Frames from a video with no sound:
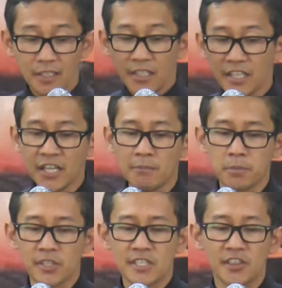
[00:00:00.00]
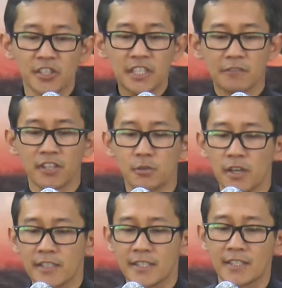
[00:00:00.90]
In Numbers 13, verse
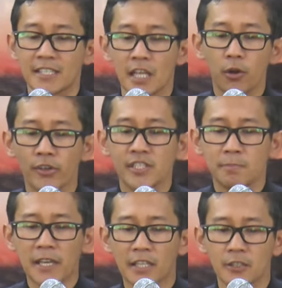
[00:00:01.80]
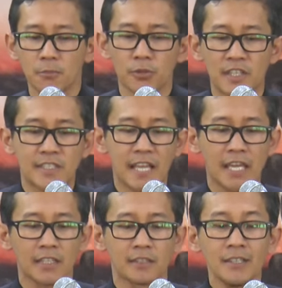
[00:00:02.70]
1, it says, And the Lord spake unto Moses,
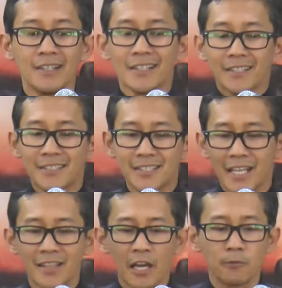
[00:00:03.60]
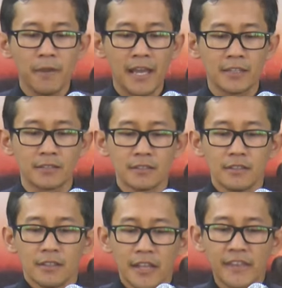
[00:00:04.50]
saying, Send thou men
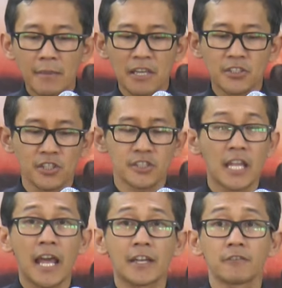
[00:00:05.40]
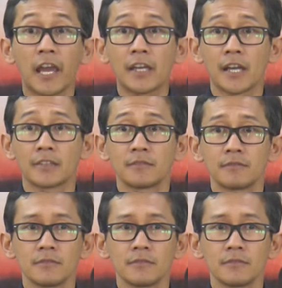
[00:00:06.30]
that they may search the land of Canaan.